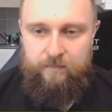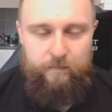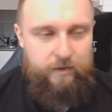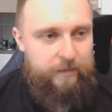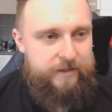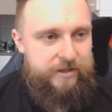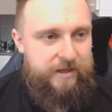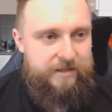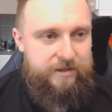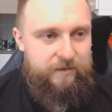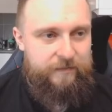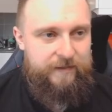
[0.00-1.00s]
Will we
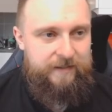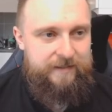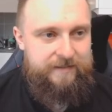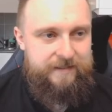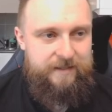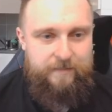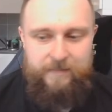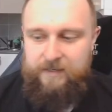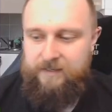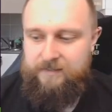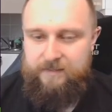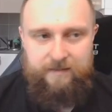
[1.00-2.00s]
change it up for the last 10
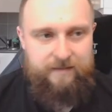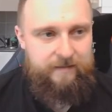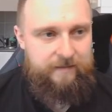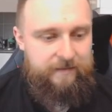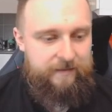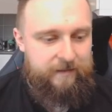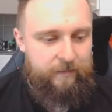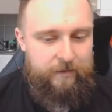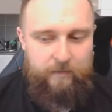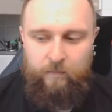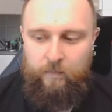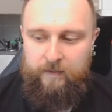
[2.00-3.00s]
minutes? I think
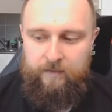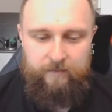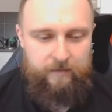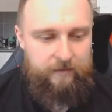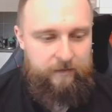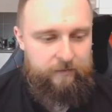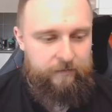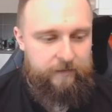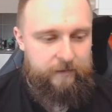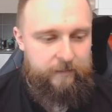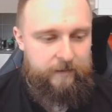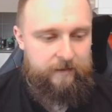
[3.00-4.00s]
we will. Hopefully we